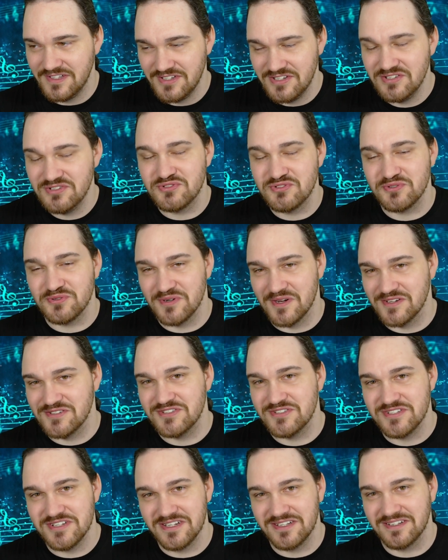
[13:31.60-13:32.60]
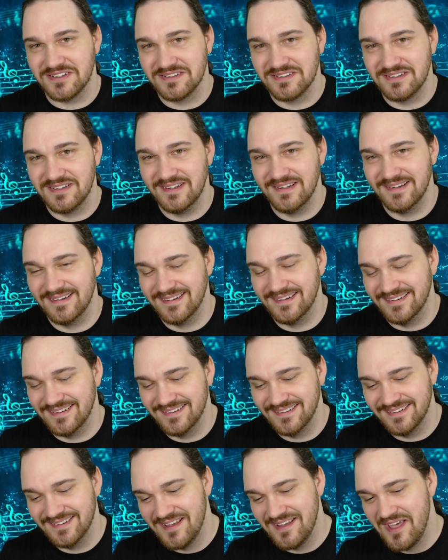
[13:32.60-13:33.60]
interesting
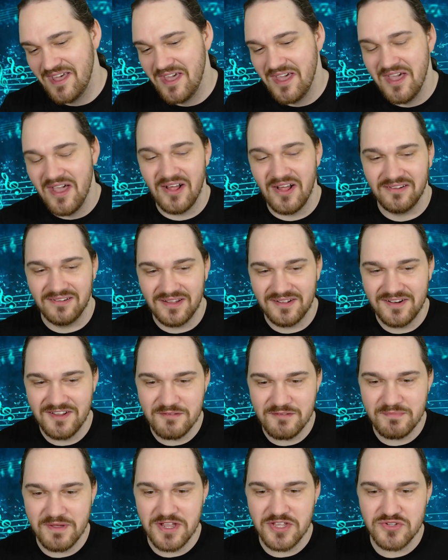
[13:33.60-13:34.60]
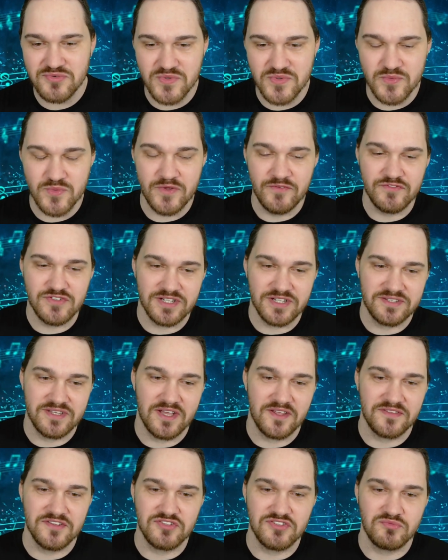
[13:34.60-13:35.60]
a lot of the bass work we've checked
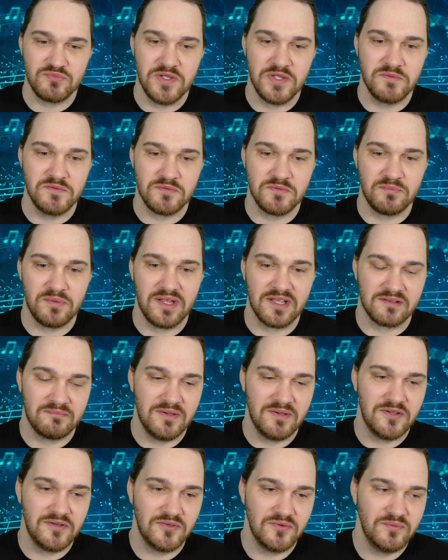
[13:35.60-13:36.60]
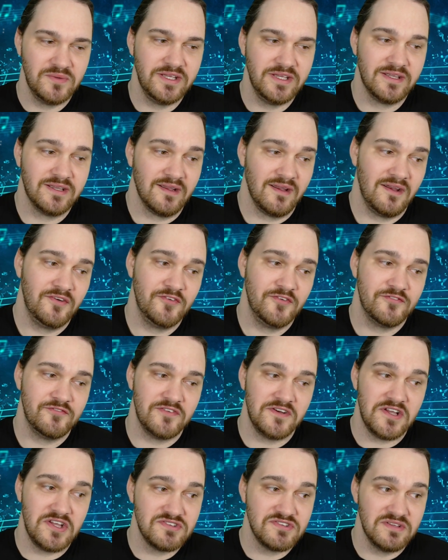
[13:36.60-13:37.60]
out this week with Black Metal Week kind of
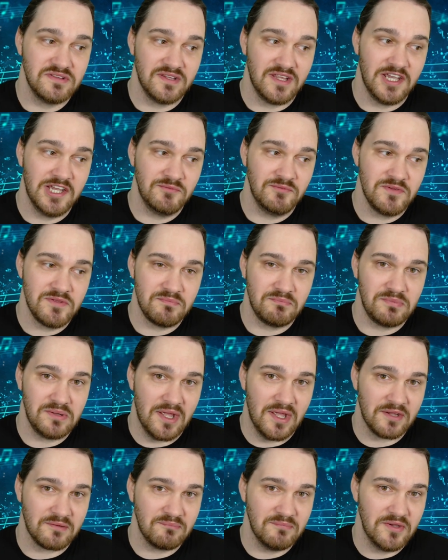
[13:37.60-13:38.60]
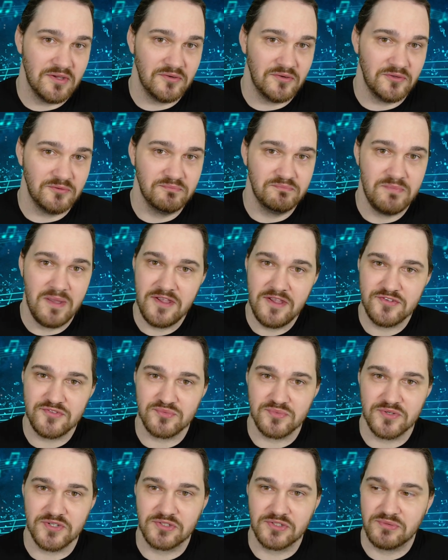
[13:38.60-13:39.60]
falls in line with Black Metal
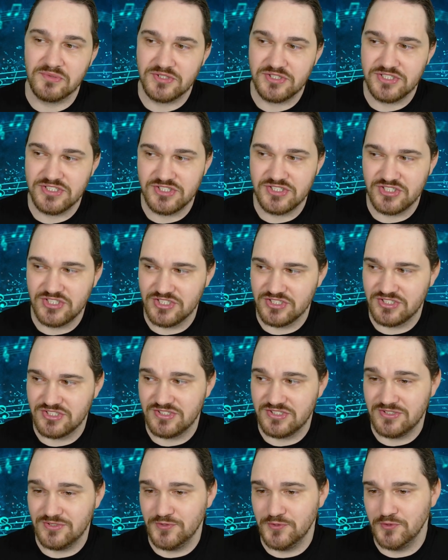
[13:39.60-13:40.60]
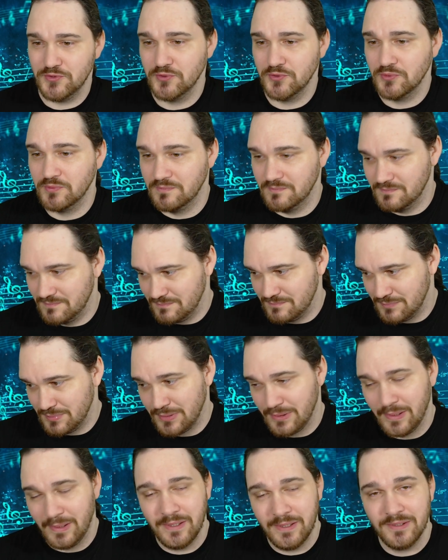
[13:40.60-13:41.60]
bass work, which is just to
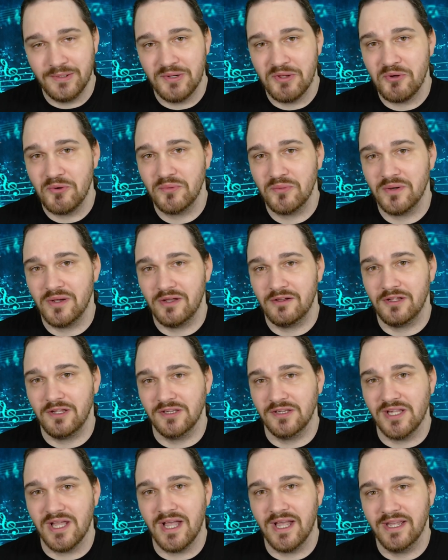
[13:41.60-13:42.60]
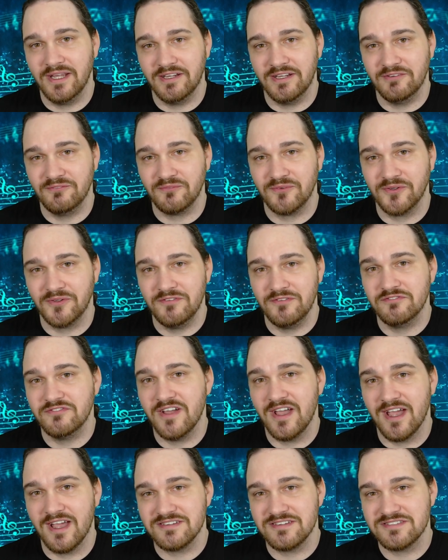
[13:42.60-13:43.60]
play a note a lot and really
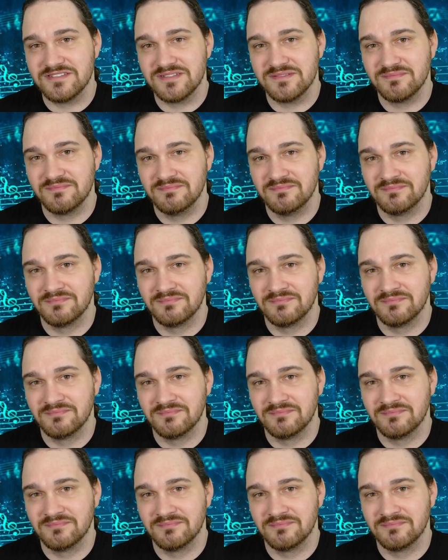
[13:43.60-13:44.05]
fast.